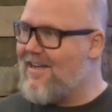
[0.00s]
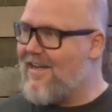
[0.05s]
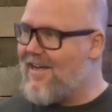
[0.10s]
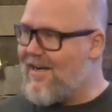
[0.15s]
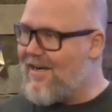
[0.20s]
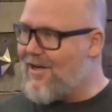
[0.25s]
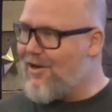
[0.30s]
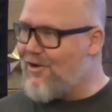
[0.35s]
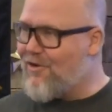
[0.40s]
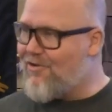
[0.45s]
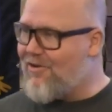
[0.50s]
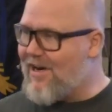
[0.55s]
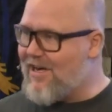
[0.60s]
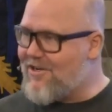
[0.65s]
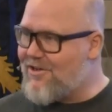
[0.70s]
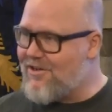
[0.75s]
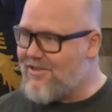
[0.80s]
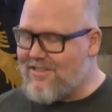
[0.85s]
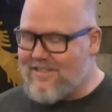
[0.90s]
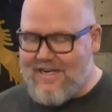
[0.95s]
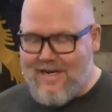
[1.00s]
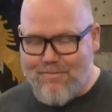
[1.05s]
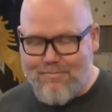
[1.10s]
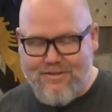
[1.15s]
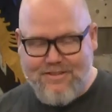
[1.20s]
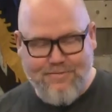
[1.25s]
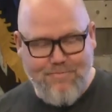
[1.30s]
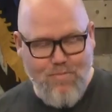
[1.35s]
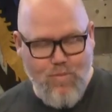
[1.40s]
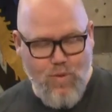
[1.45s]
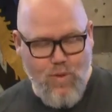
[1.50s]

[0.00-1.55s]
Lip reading: And he'll direct your steps.